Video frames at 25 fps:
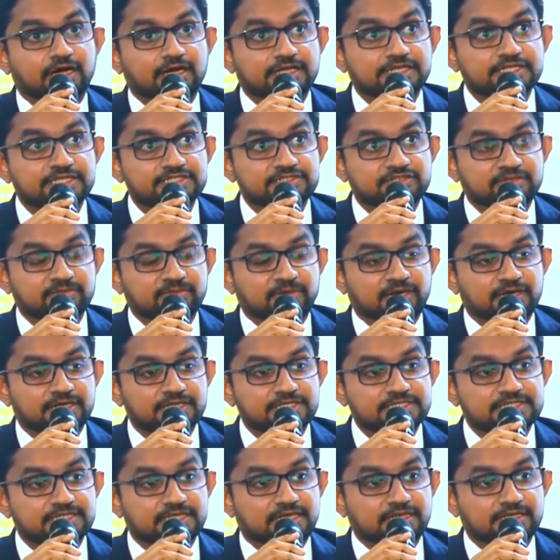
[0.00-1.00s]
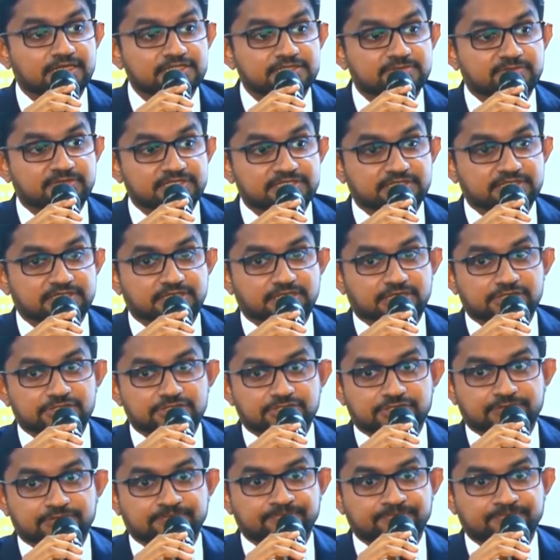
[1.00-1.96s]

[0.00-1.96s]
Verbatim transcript: his remarks and his presentation.